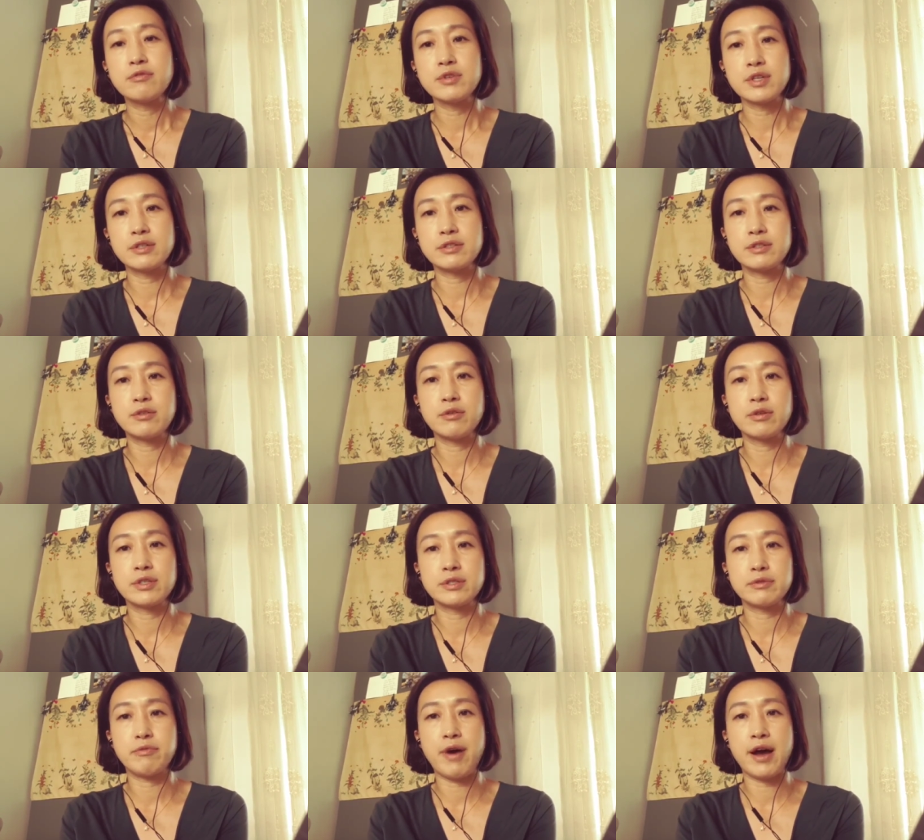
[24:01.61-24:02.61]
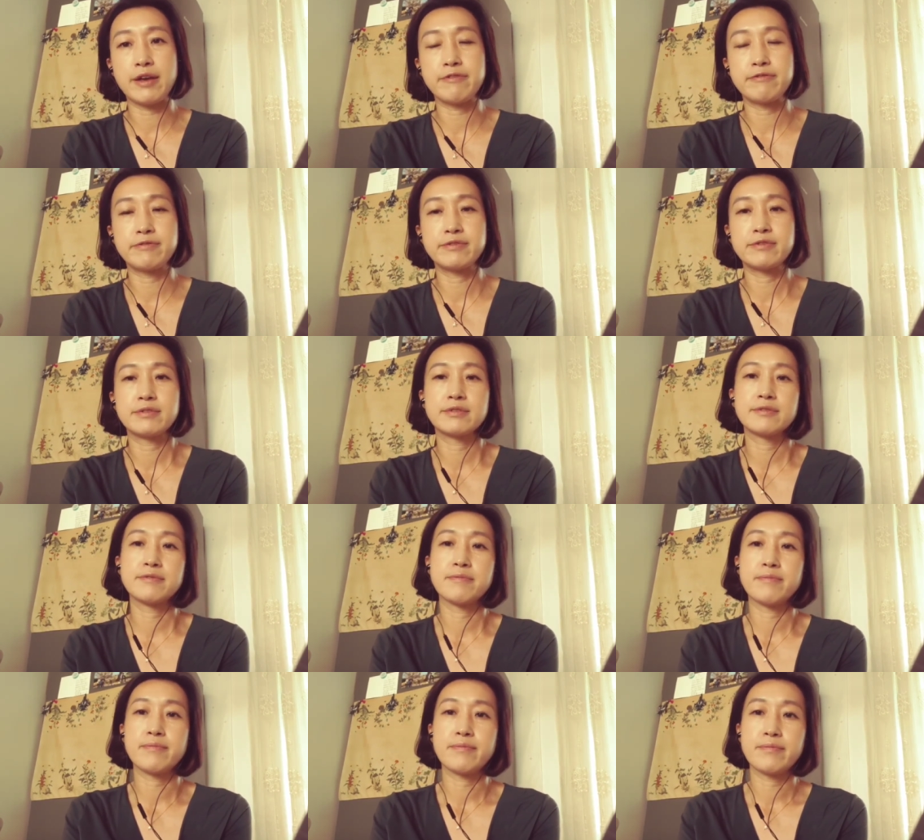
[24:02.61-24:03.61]
He's 35.
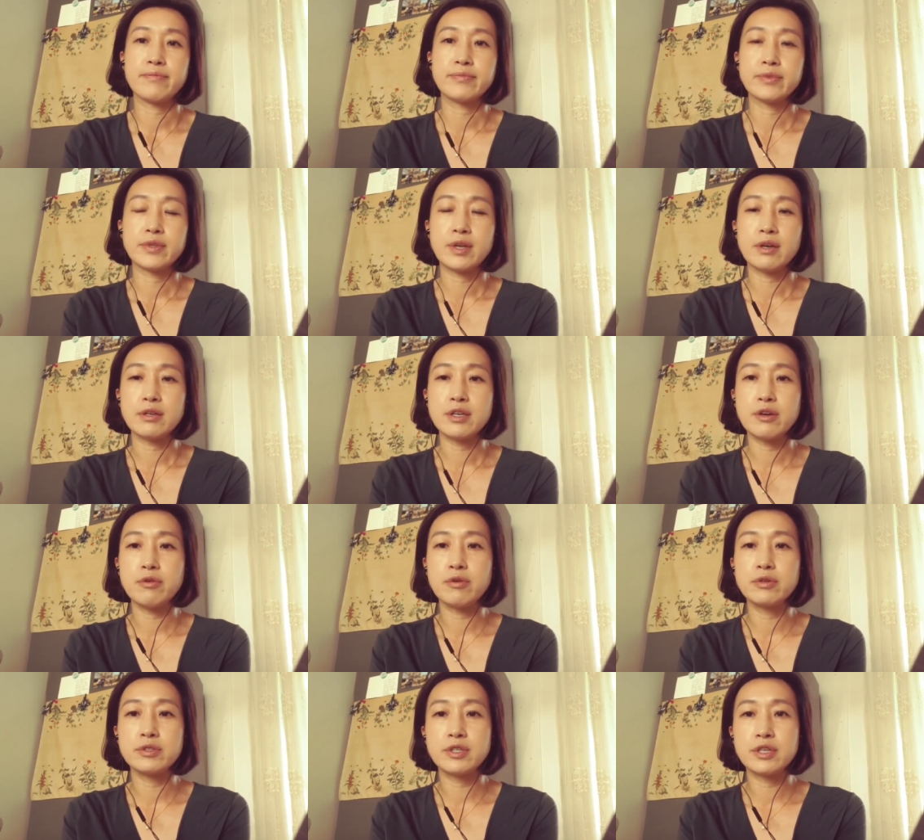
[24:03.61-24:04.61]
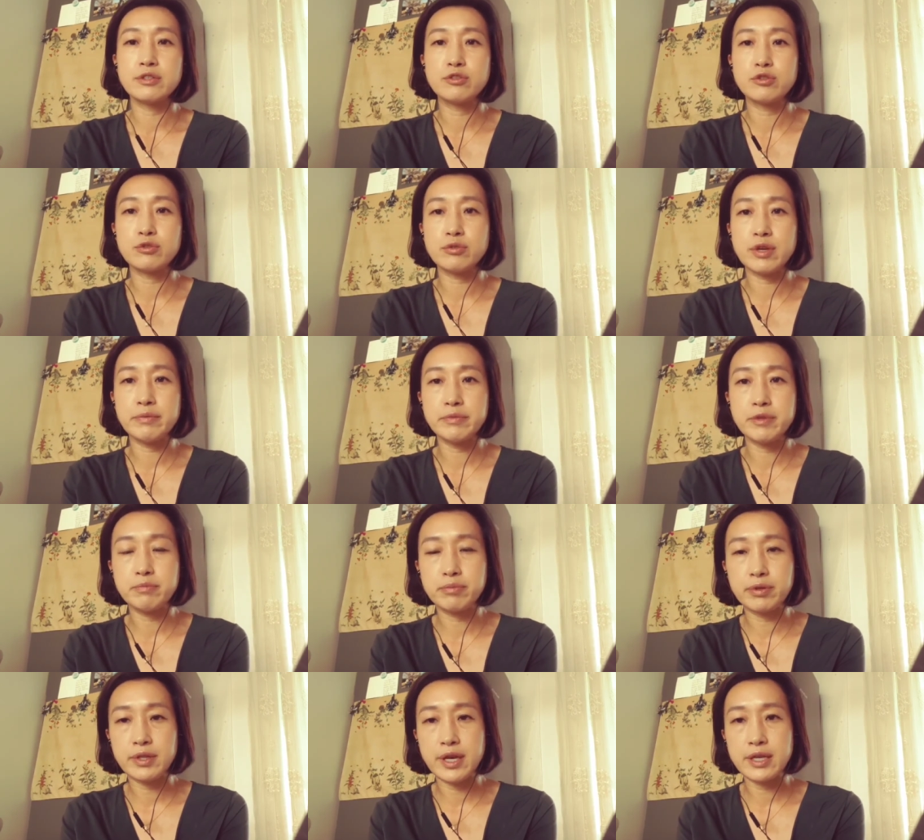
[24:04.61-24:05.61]
He only dreamed the
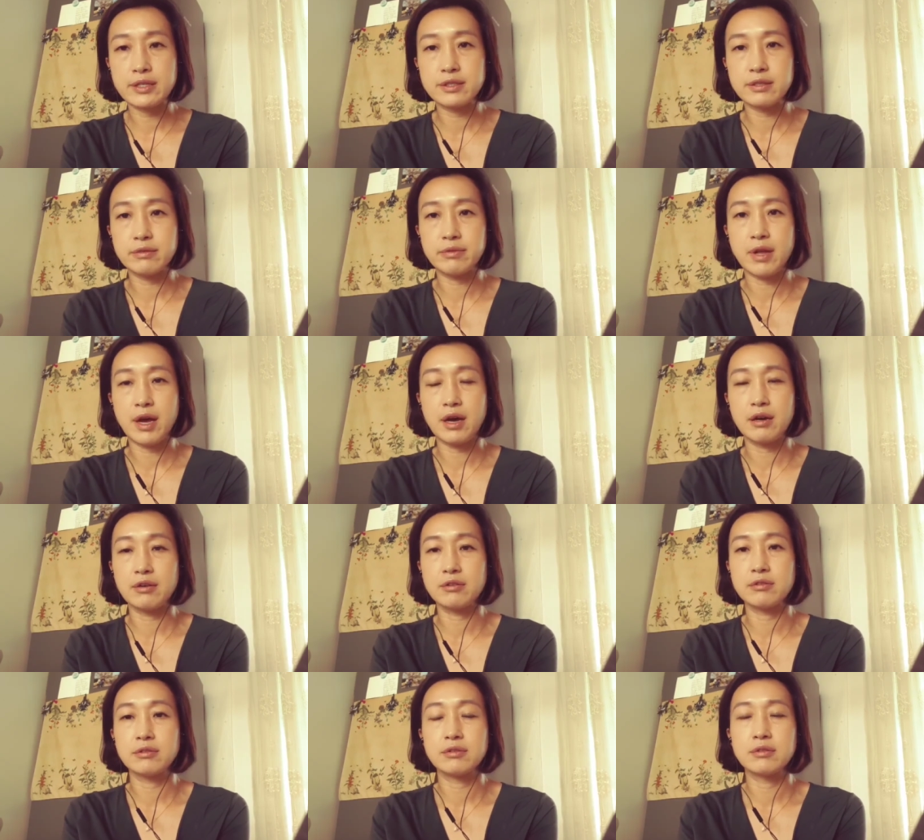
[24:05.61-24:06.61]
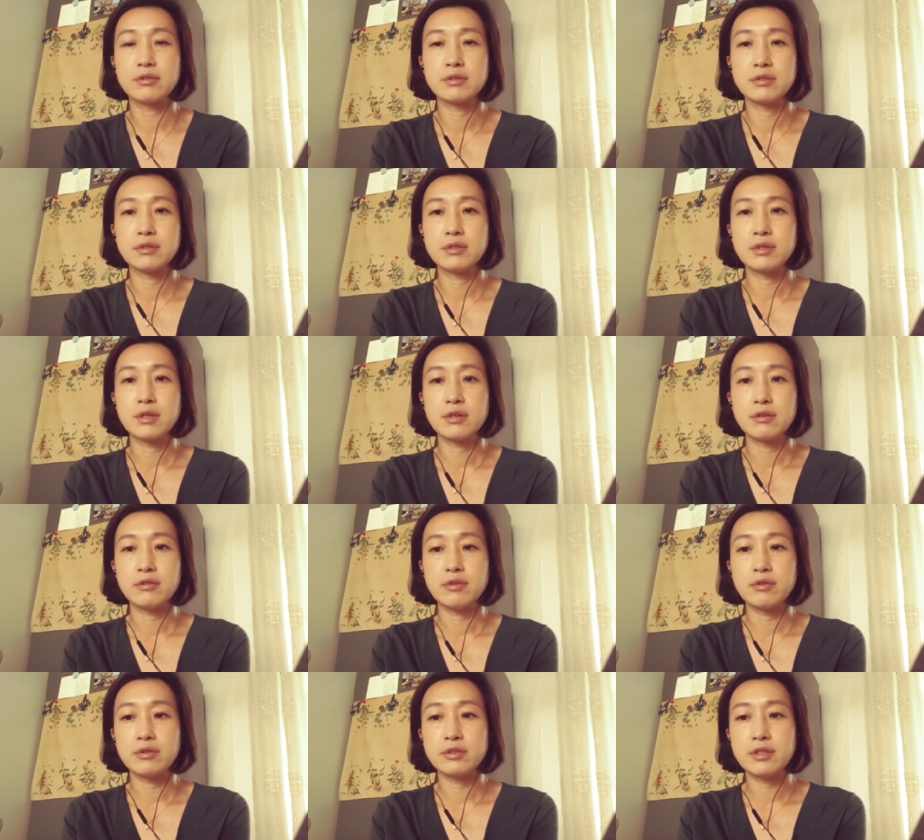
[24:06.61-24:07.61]
place now.
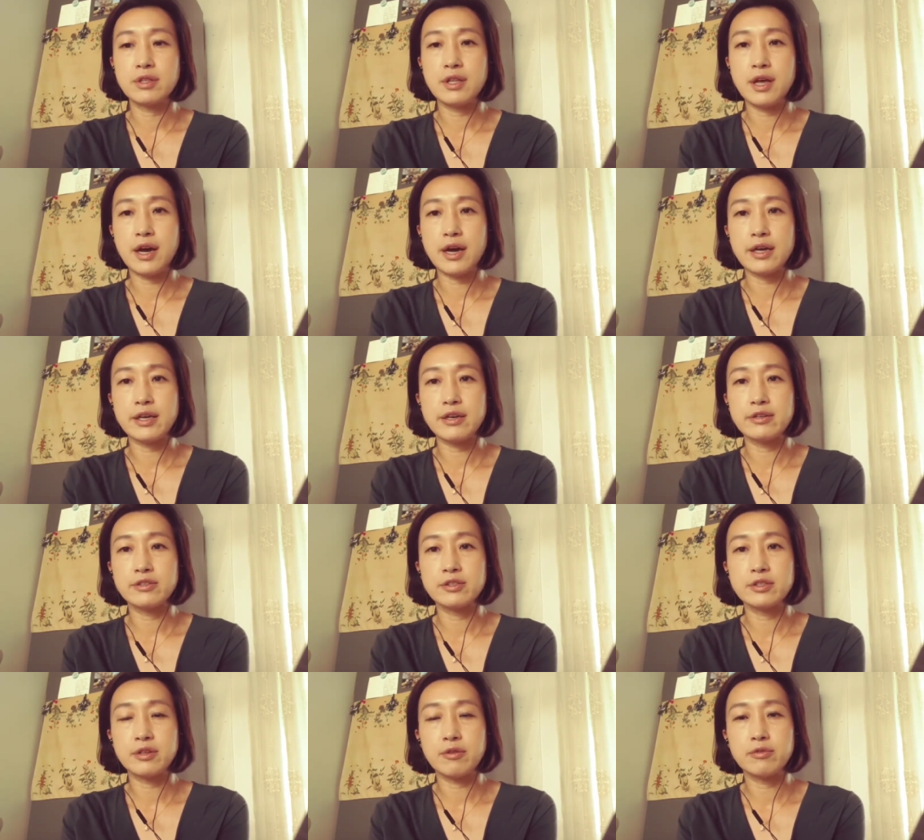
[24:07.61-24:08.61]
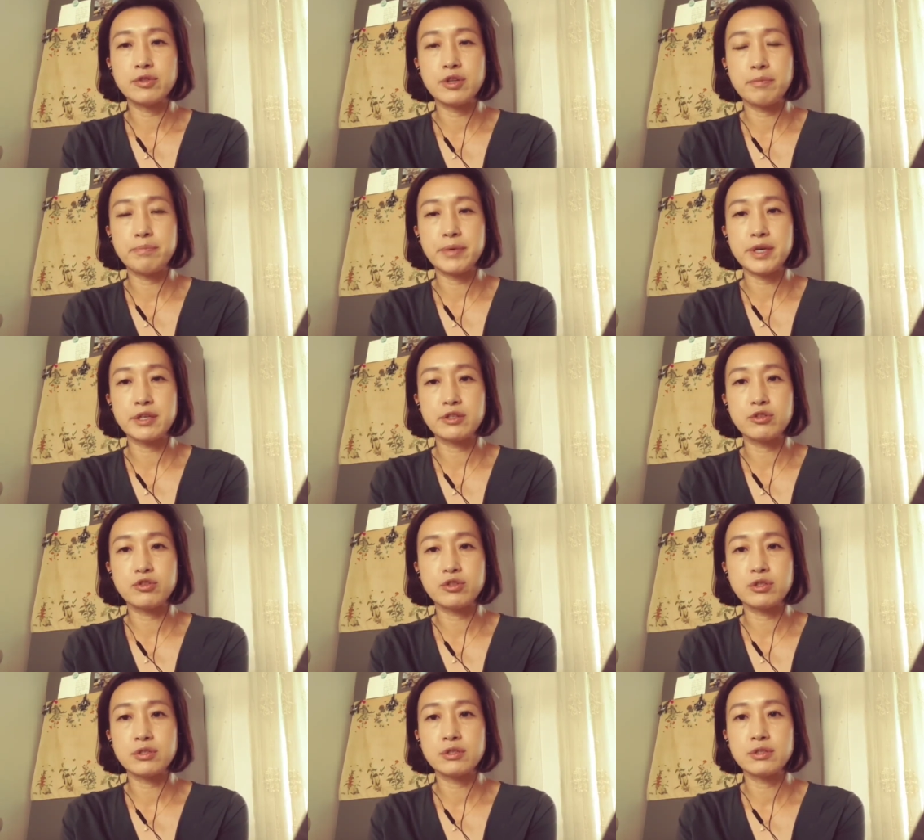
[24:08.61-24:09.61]
Lions on the
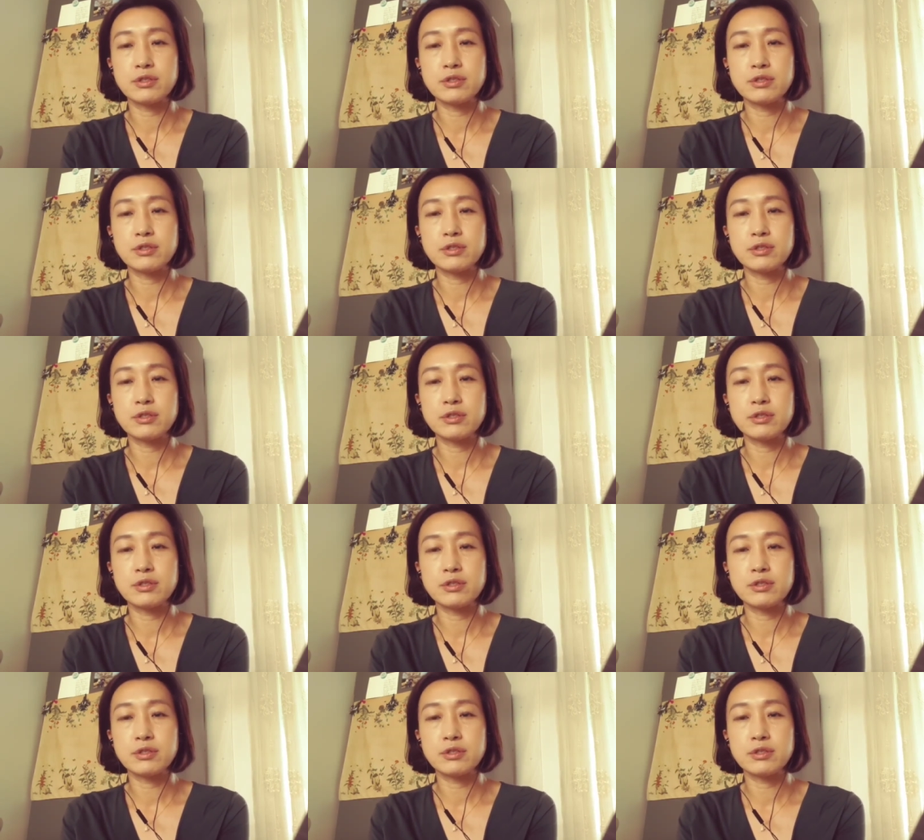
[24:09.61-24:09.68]
beach.